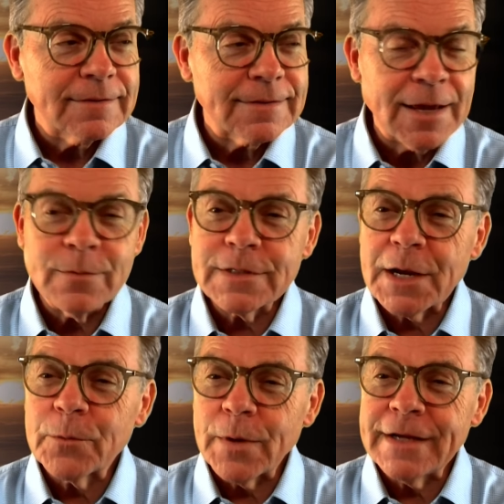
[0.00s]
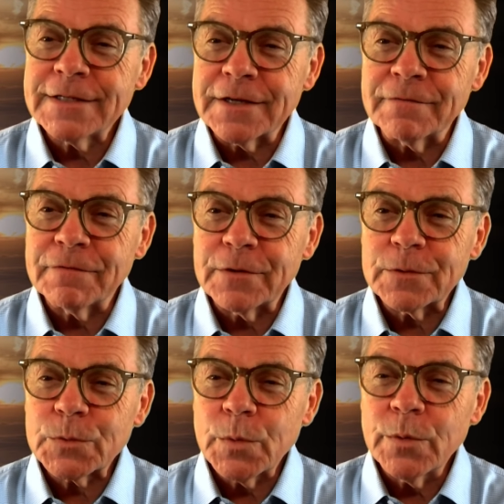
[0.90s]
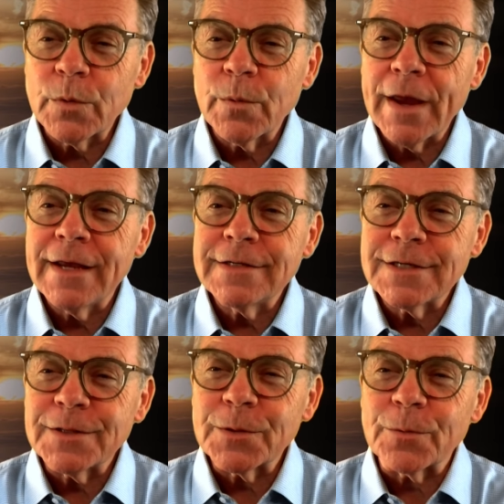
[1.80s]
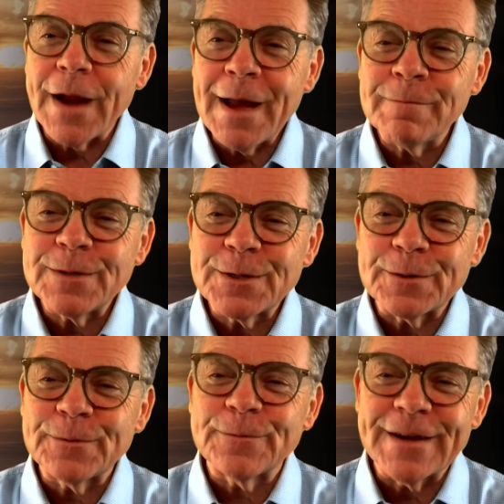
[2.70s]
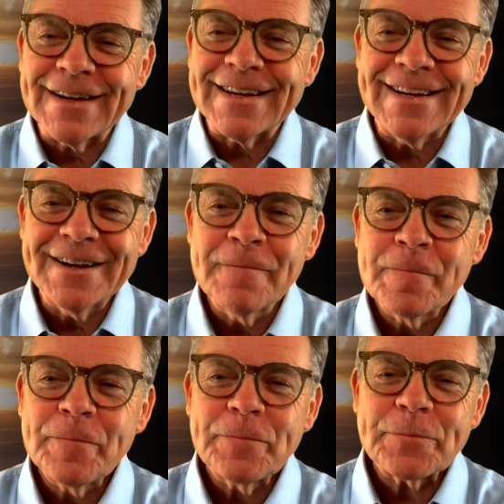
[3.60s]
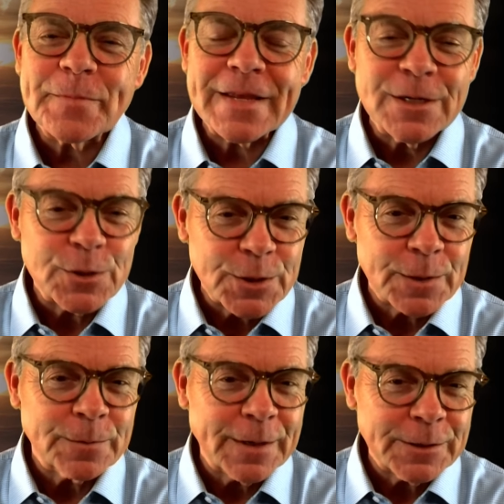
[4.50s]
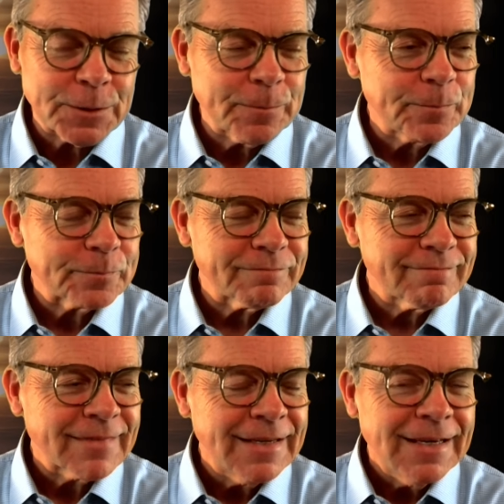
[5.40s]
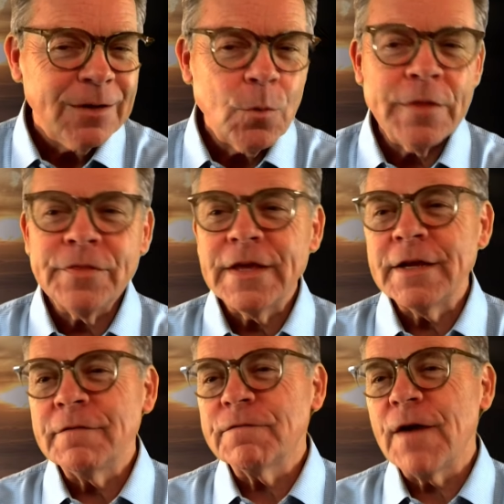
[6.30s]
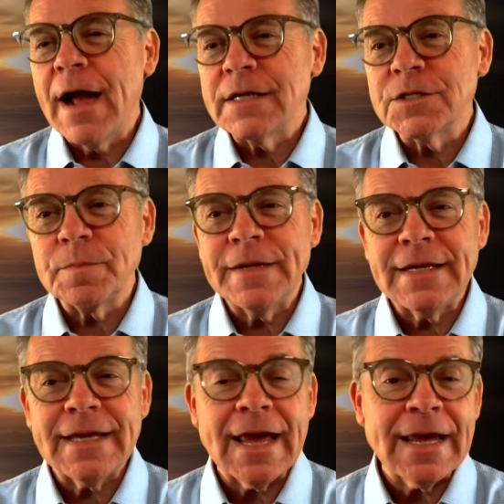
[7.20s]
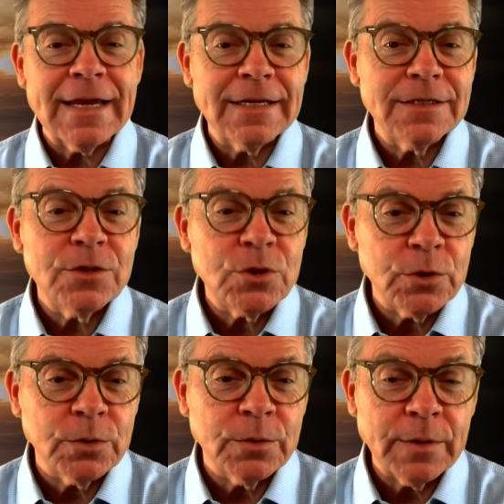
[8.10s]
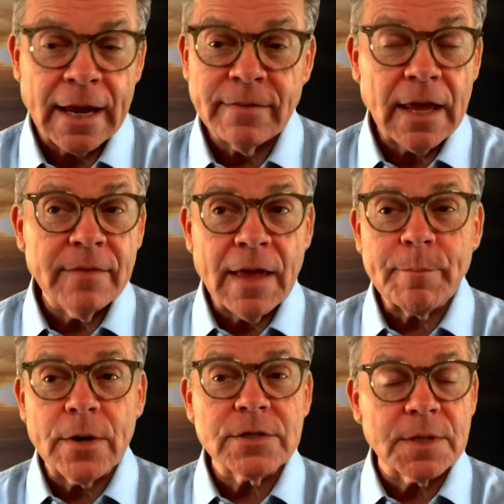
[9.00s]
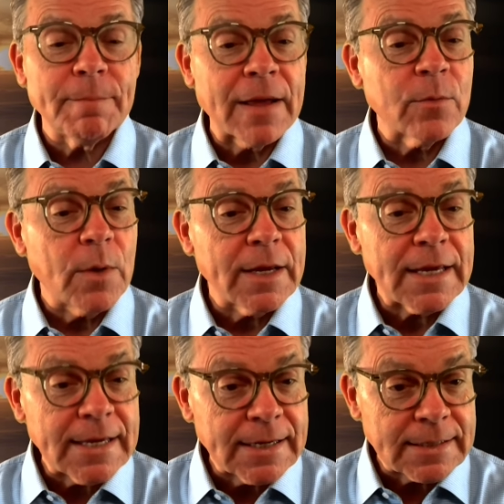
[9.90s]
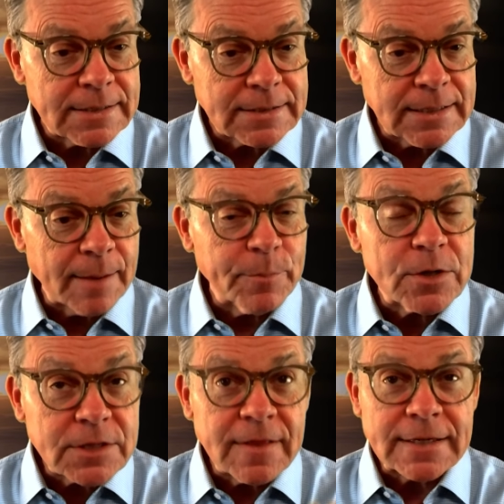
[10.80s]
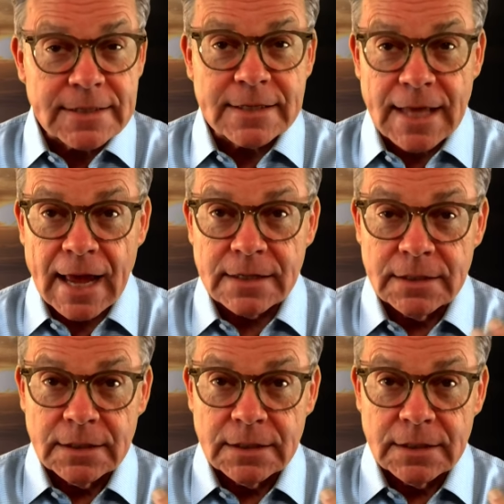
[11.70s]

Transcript: that was our raising, folks. We were raised in the rapture-ready generation. One thing frightens me, yay, too. And that person, by the way, is that person that did that,